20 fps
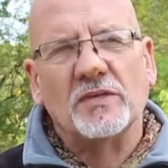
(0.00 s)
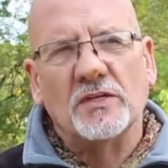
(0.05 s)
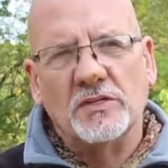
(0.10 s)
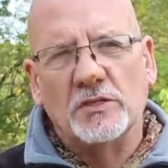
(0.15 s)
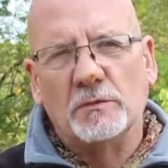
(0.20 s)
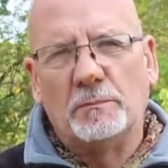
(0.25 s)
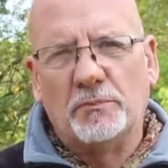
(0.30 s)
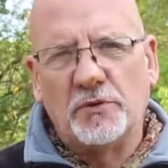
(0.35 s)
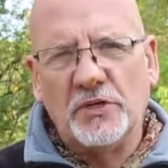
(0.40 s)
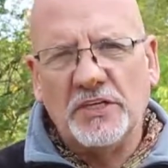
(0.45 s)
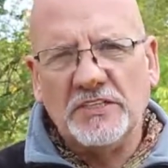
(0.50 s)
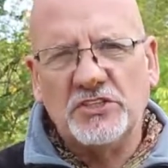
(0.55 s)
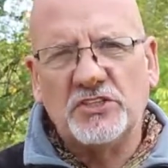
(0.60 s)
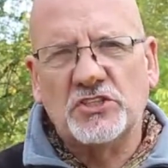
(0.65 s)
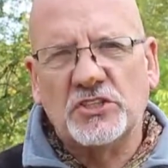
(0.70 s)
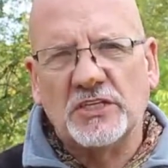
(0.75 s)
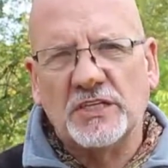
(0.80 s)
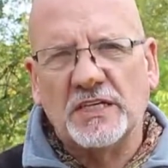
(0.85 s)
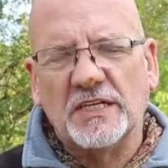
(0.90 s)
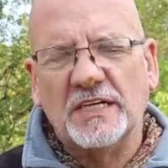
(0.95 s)
the
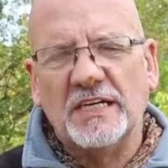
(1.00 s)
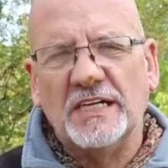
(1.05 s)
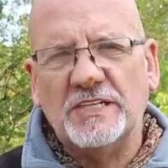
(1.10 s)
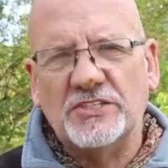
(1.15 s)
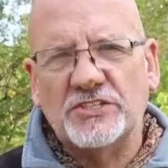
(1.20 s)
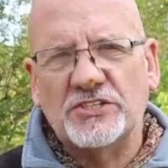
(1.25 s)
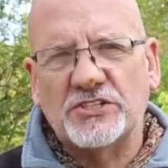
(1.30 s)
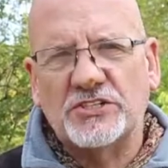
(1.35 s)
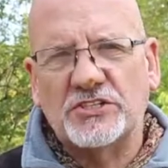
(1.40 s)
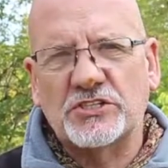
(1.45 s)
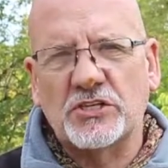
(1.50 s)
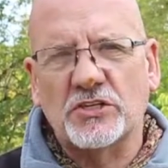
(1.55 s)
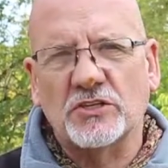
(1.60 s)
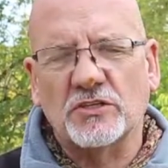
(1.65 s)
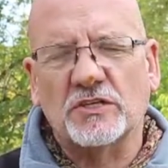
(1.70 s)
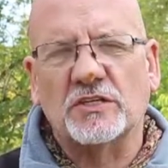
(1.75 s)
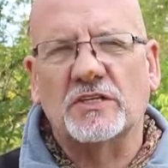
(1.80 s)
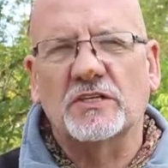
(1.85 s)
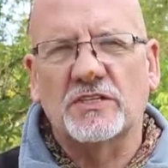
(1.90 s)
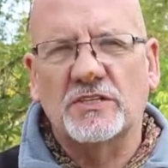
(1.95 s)
bridge is
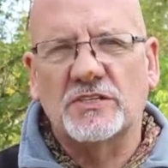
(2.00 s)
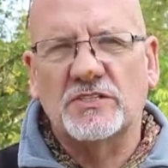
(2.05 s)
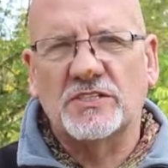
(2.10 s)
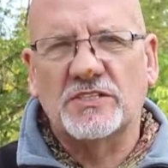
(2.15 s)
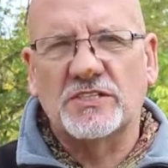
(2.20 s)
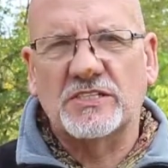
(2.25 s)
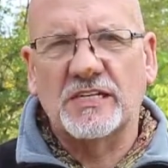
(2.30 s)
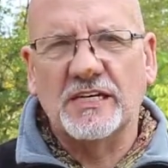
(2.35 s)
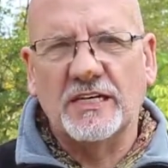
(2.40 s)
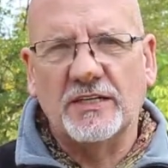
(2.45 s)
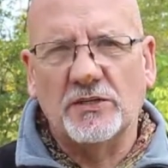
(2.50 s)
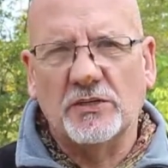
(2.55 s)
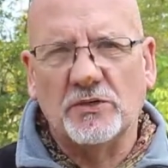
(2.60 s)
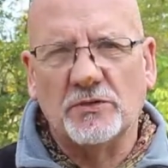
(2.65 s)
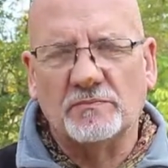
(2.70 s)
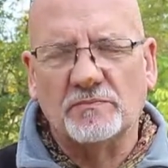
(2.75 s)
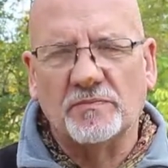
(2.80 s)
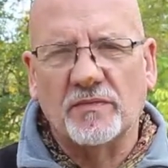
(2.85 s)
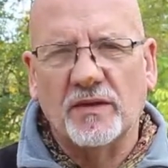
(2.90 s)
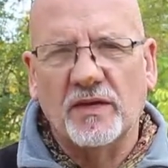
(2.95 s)
stuck
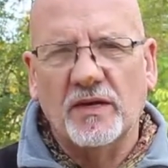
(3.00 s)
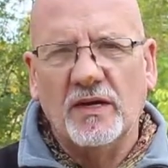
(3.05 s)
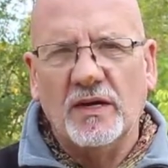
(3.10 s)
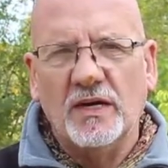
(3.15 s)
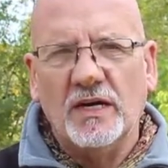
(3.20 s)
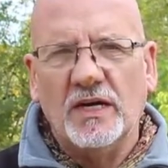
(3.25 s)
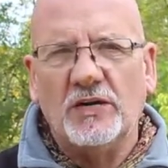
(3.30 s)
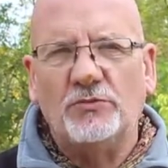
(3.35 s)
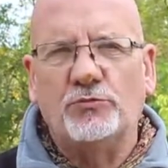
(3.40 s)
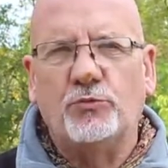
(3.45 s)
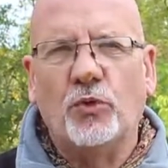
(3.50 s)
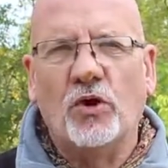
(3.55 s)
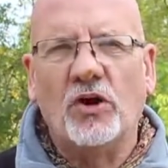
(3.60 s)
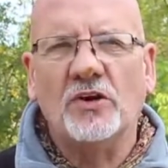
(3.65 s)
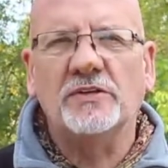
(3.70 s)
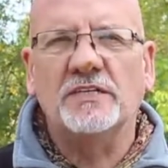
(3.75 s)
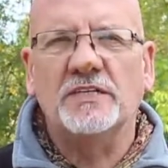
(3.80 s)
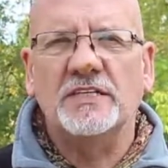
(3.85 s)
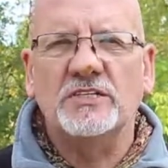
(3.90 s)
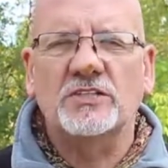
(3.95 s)
still. If
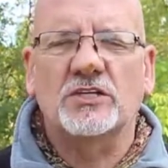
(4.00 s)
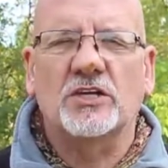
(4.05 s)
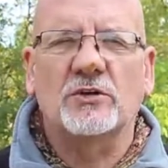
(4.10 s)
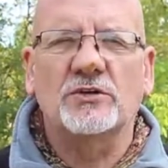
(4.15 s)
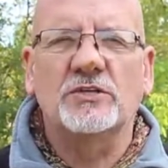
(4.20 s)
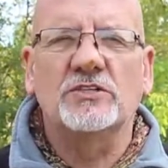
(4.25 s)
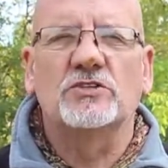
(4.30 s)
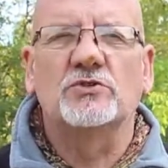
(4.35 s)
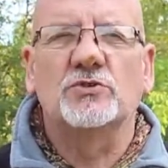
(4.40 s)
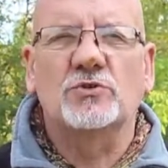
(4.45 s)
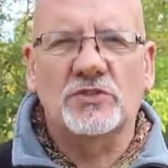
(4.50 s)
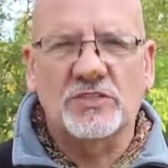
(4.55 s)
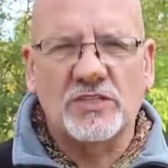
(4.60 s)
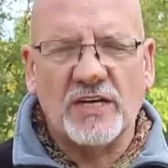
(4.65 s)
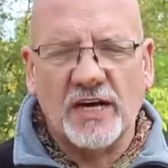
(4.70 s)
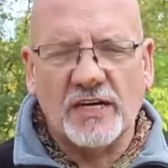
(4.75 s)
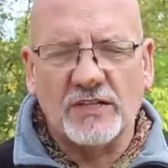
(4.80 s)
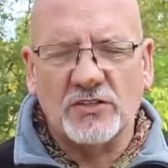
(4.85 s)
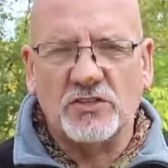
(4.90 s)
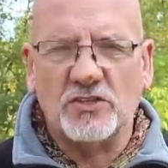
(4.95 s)
one is going to
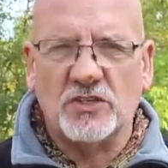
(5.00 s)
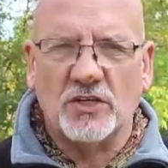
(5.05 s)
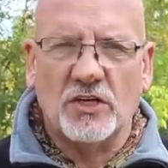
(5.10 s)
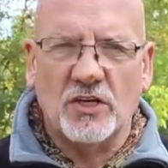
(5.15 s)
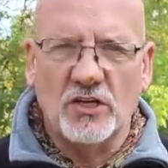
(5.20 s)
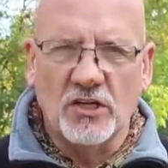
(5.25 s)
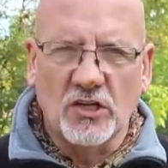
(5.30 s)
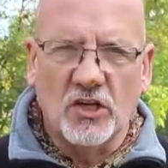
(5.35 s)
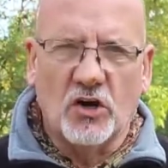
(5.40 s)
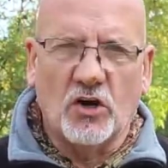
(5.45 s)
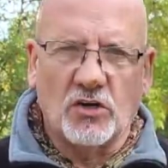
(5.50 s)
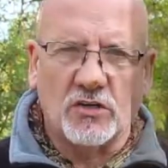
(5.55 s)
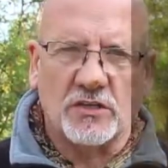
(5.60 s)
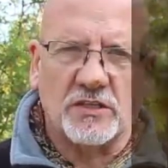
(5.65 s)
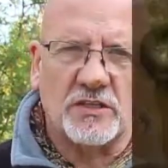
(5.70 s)
attach a lock